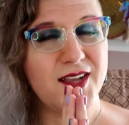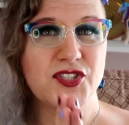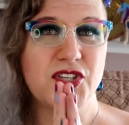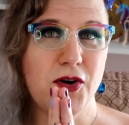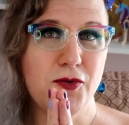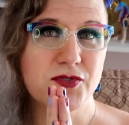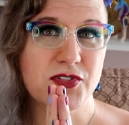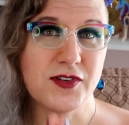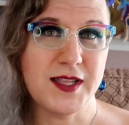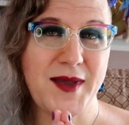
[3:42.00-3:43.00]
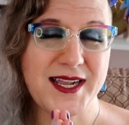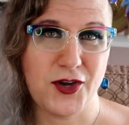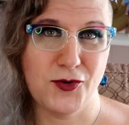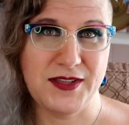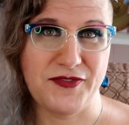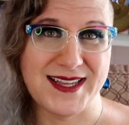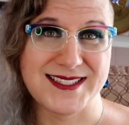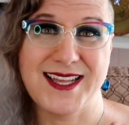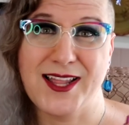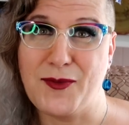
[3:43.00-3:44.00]
So, circling back to
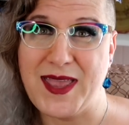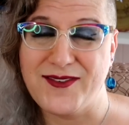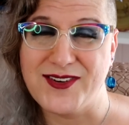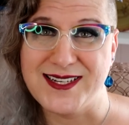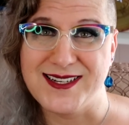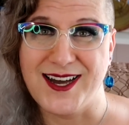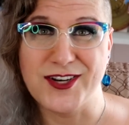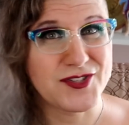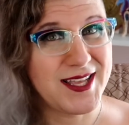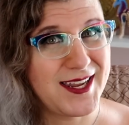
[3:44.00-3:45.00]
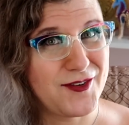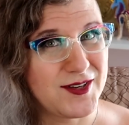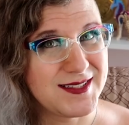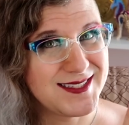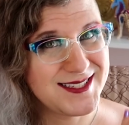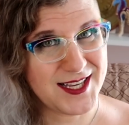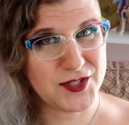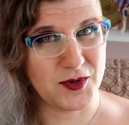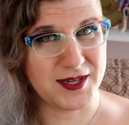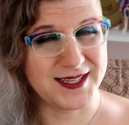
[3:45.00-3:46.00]
OnlyFans, now that we have an understanding of what
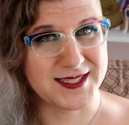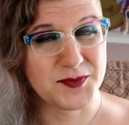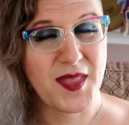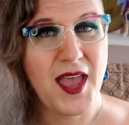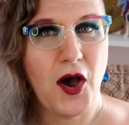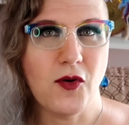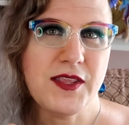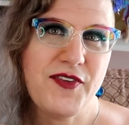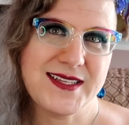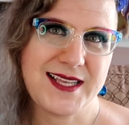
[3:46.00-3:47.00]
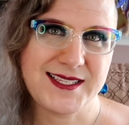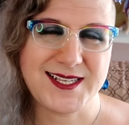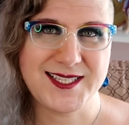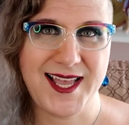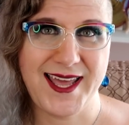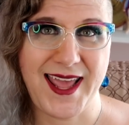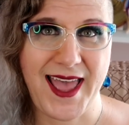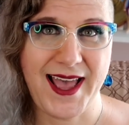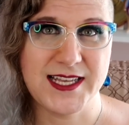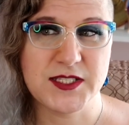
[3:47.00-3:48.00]
sex work is. OnlyFans, as I said,
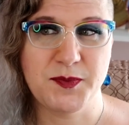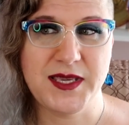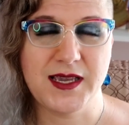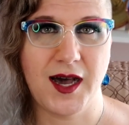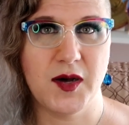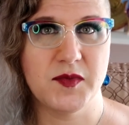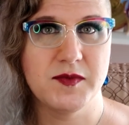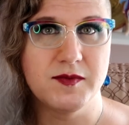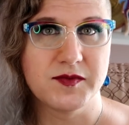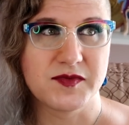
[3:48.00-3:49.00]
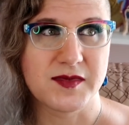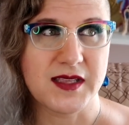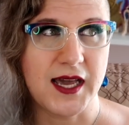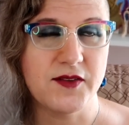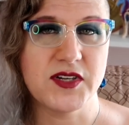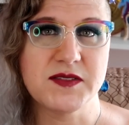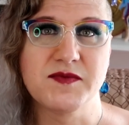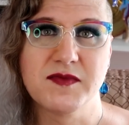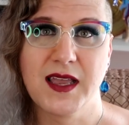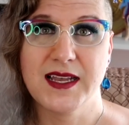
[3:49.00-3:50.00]
has become kind of a
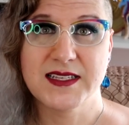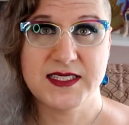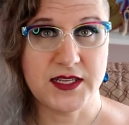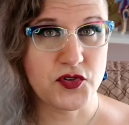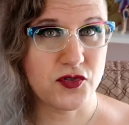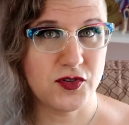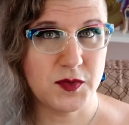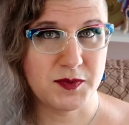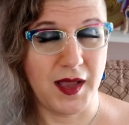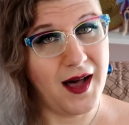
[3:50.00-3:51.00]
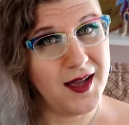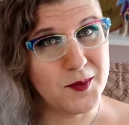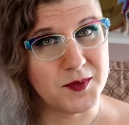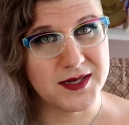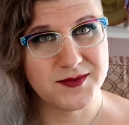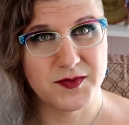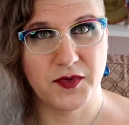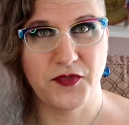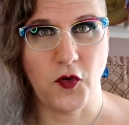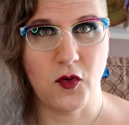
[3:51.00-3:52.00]
central hub
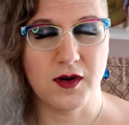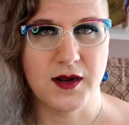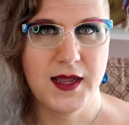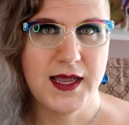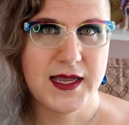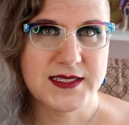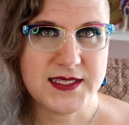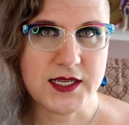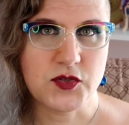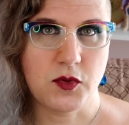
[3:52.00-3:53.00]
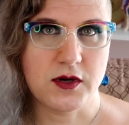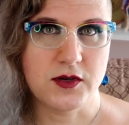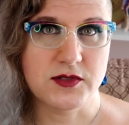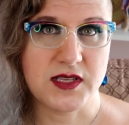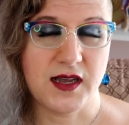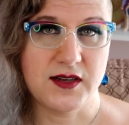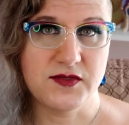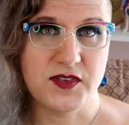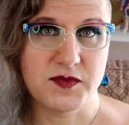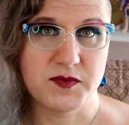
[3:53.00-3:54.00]
for sex workers
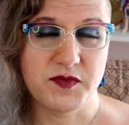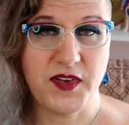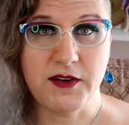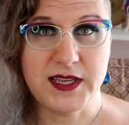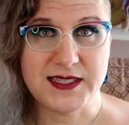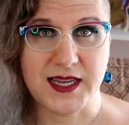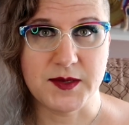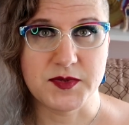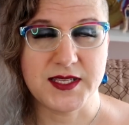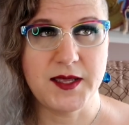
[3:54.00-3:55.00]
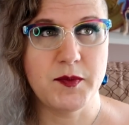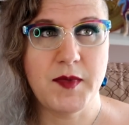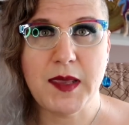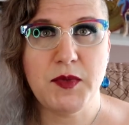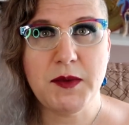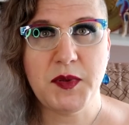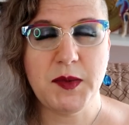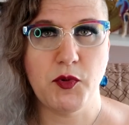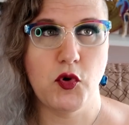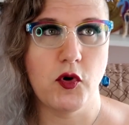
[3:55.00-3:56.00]
of varying types. It may be
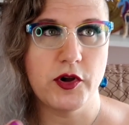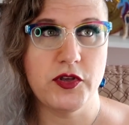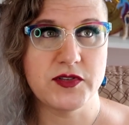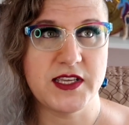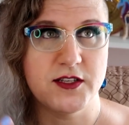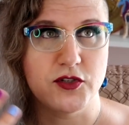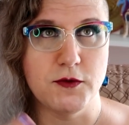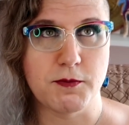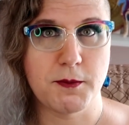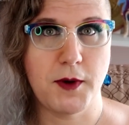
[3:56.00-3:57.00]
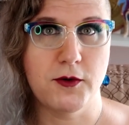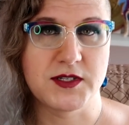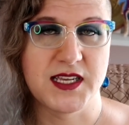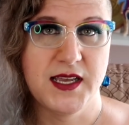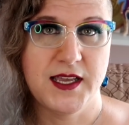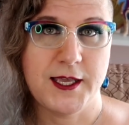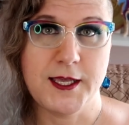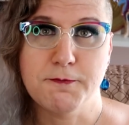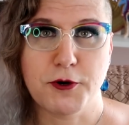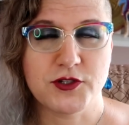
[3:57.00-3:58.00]
people who are using it to promote
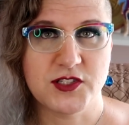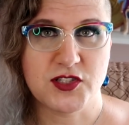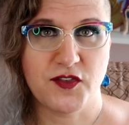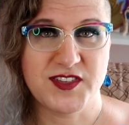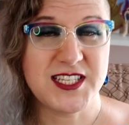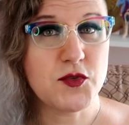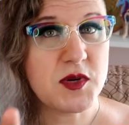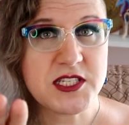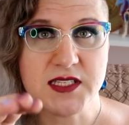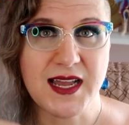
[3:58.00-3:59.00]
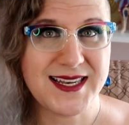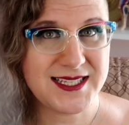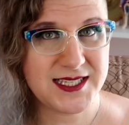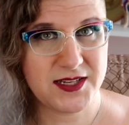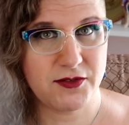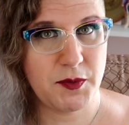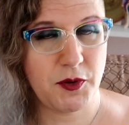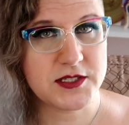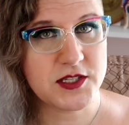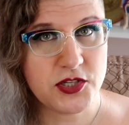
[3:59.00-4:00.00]
in-person services, which is not necessarily
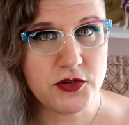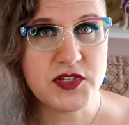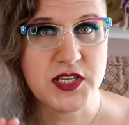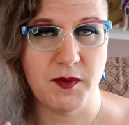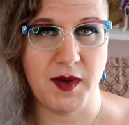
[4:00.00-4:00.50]
prostitution,